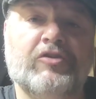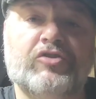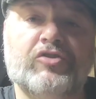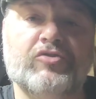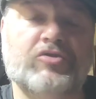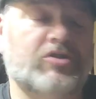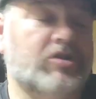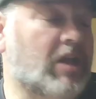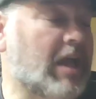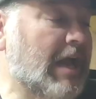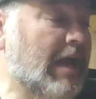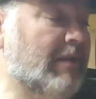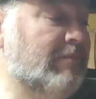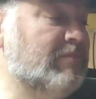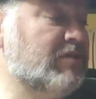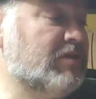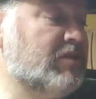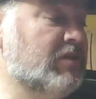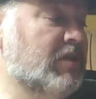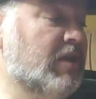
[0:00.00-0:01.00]
2
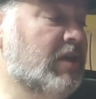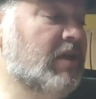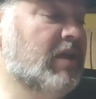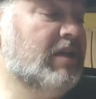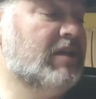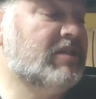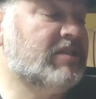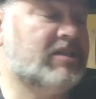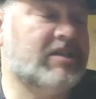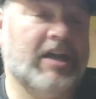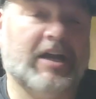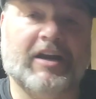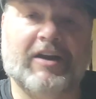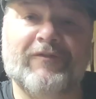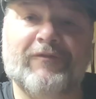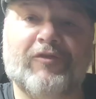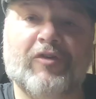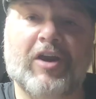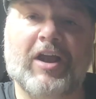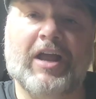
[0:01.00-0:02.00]
slaps.
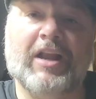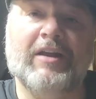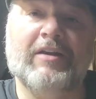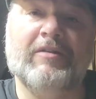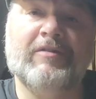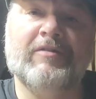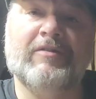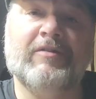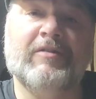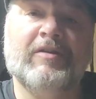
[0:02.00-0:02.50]
2nd fret.